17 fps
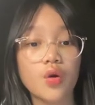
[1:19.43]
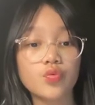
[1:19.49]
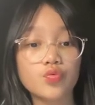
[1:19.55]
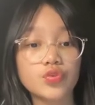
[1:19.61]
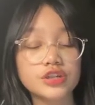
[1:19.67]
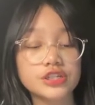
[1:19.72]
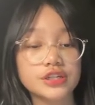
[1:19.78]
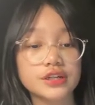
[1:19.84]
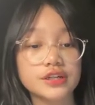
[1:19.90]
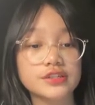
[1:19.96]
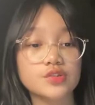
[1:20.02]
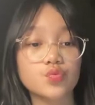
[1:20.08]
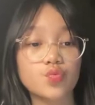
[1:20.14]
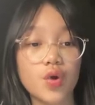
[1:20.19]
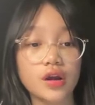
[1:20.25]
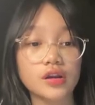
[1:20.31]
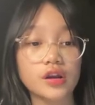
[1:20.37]
which is
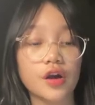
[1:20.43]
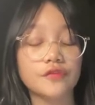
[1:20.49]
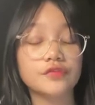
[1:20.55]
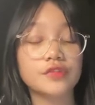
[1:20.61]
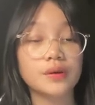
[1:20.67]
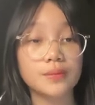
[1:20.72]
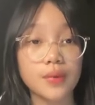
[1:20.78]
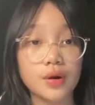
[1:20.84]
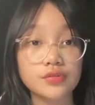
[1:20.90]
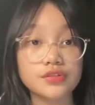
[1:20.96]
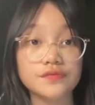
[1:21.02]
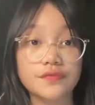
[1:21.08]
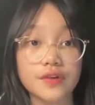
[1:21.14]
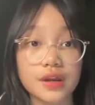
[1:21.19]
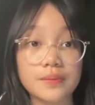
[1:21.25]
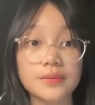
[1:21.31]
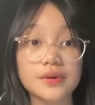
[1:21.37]
one of the most
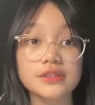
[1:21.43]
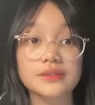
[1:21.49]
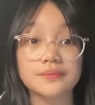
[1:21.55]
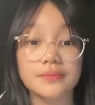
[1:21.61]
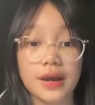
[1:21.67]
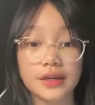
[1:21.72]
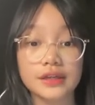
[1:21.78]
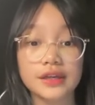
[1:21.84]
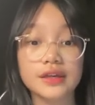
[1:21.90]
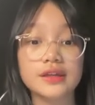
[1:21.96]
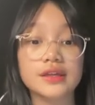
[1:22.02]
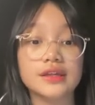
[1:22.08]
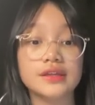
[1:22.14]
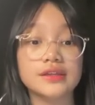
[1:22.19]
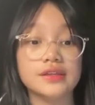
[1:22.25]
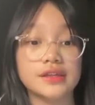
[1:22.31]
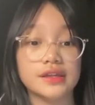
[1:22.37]
famous market
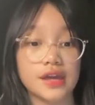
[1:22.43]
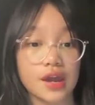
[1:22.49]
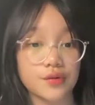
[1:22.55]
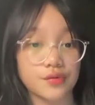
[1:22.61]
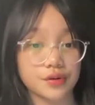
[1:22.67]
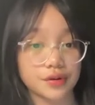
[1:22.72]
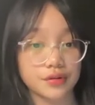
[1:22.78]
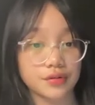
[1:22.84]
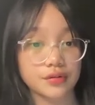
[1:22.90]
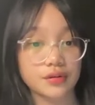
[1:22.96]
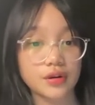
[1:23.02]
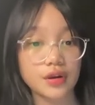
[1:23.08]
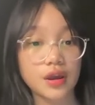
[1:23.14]
in the area.